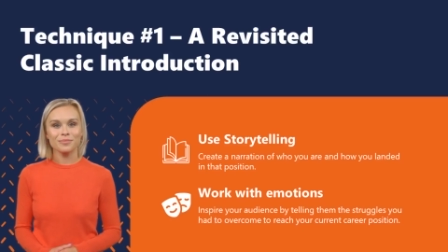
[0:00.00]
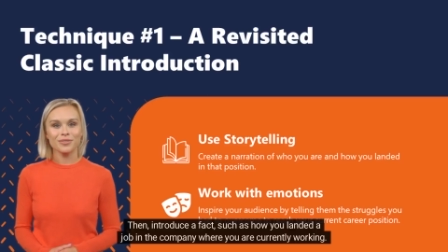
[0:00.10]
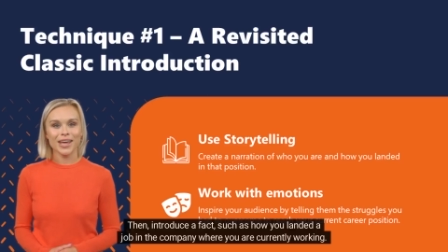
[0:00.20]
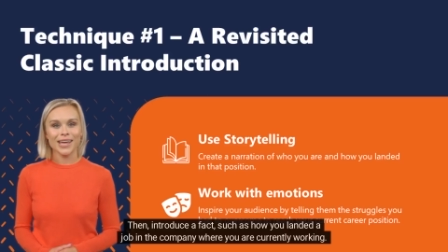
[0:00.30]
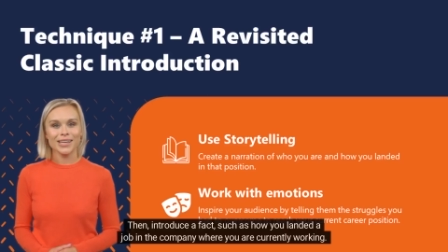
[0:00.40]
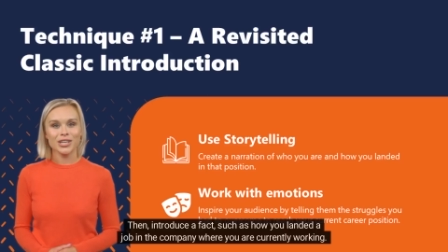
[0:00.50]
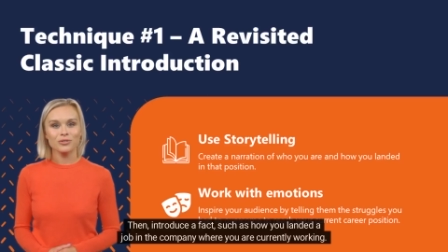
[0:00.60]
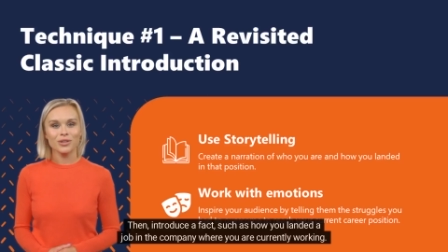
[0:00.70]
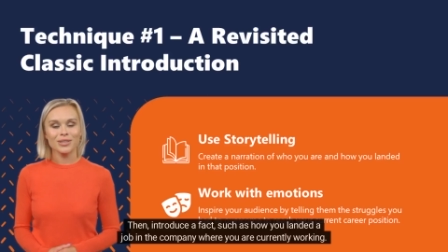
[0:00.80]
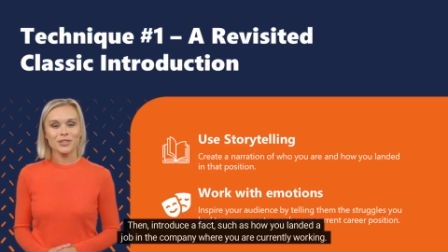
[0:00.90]
Then
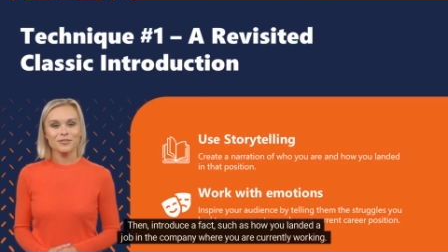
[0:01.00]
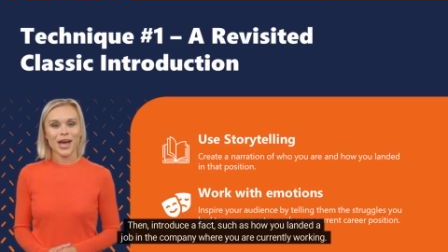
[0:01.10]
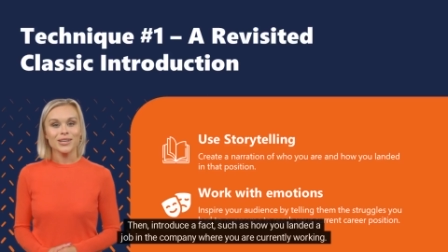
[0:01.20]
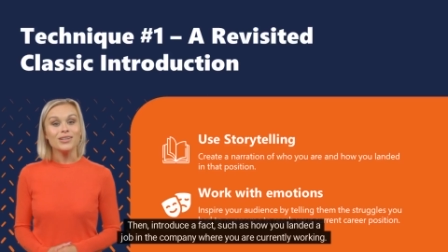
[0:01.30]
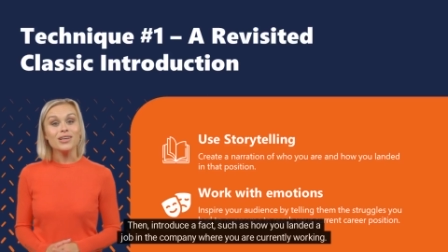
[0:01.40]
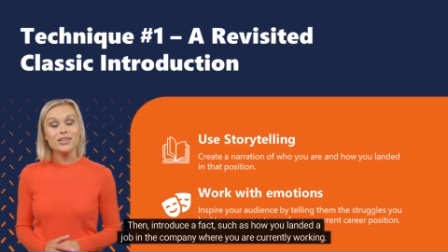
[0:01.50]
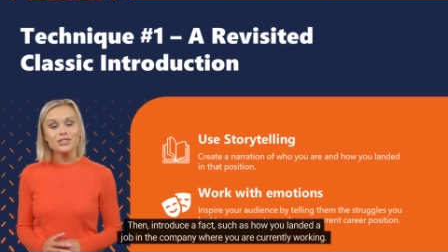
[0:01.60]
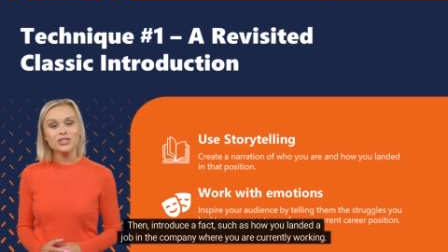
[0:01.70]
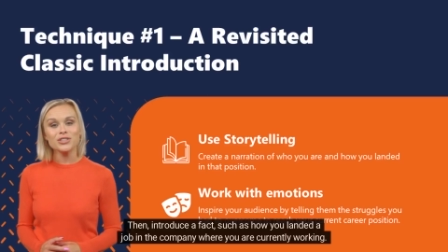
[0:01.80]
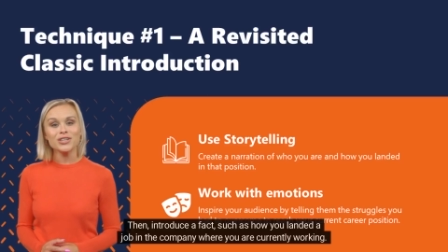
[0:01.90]
introduce a fact,
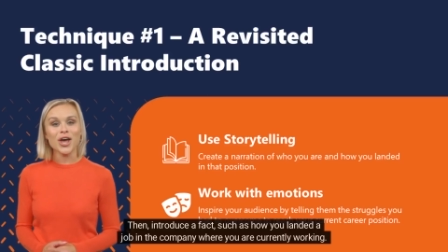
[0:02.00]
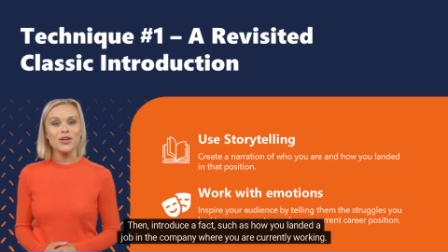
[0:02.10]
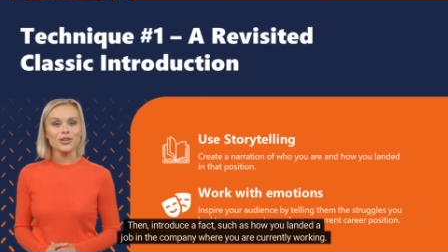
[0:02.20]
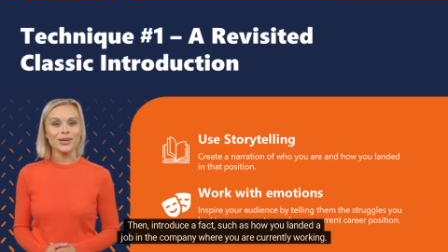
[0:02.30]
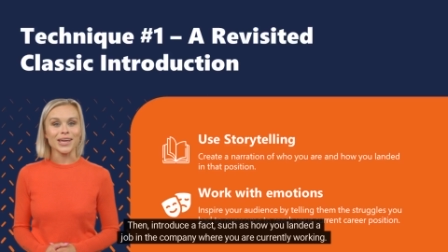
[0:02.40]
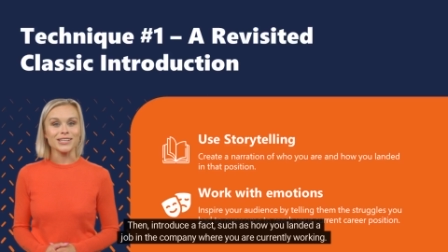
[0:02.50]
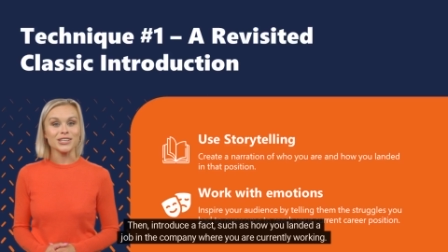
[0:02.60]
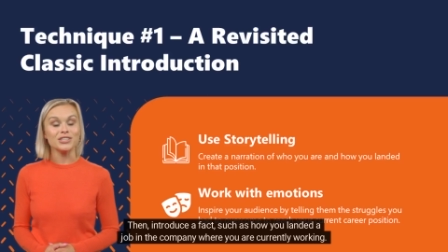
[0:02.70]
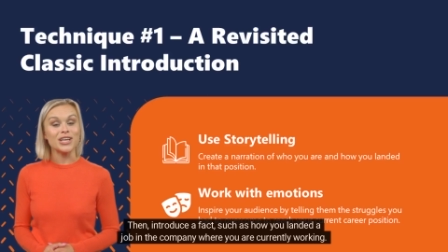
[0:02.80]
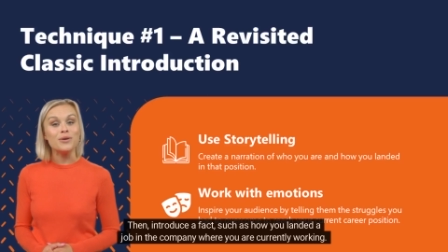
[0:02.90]
such as how you landed
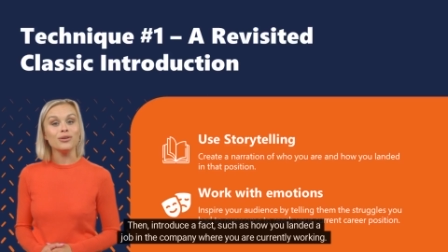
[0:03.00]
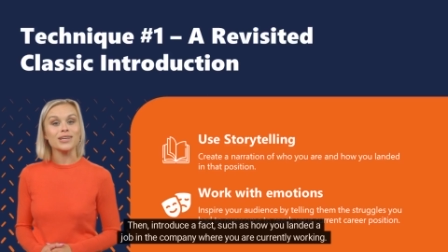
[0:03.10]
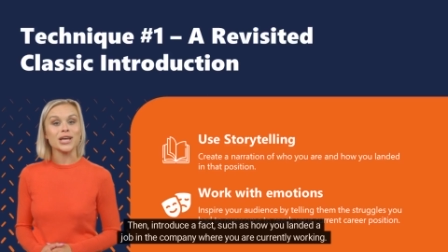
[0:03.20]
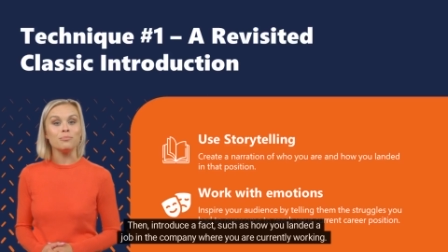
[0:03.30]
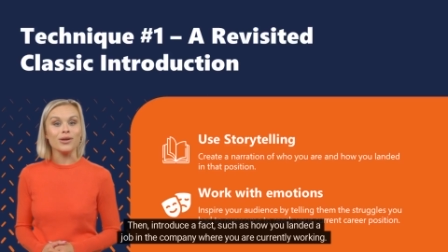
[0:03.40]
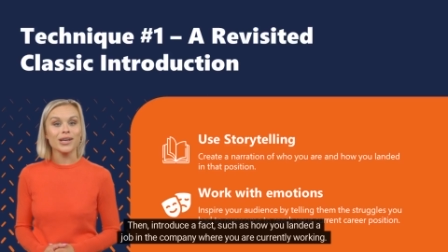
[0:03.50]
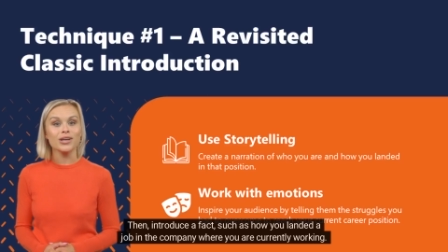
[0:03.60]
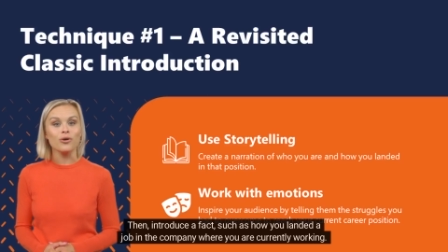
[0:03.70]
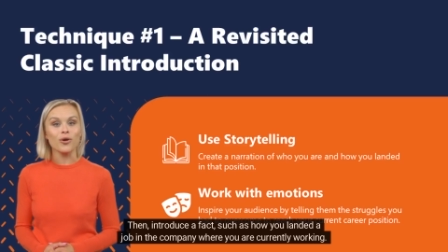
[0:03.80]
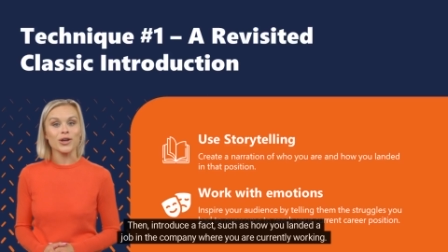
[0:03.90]
a job in the
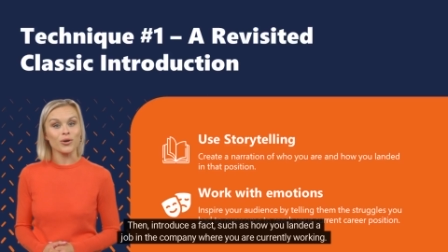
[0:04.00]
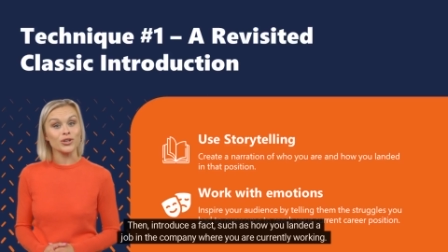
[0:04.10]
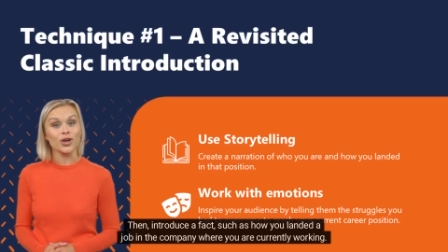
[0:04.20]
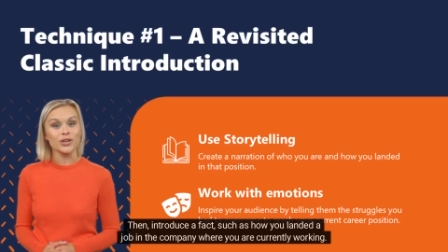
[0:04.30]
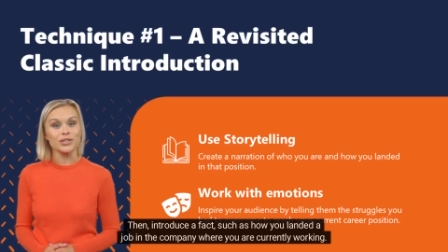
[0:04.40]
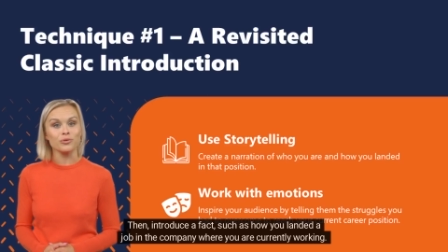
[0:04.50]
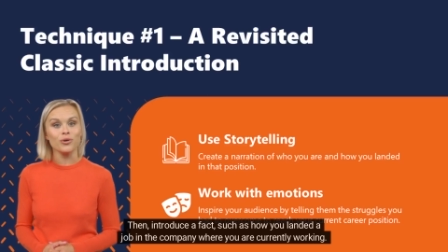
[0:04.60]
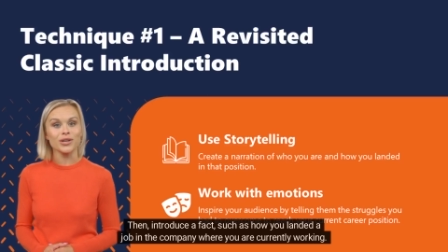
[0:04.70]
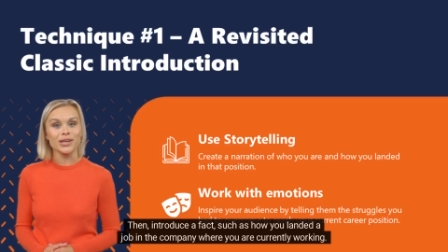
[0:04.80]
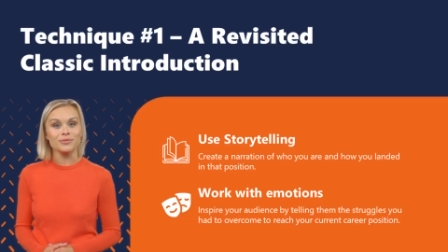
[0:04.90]
company where you are currently
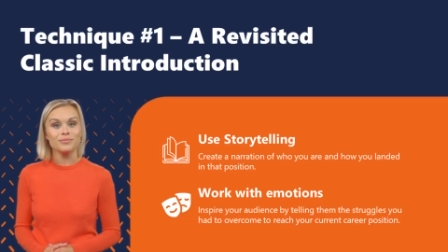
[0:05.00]
working.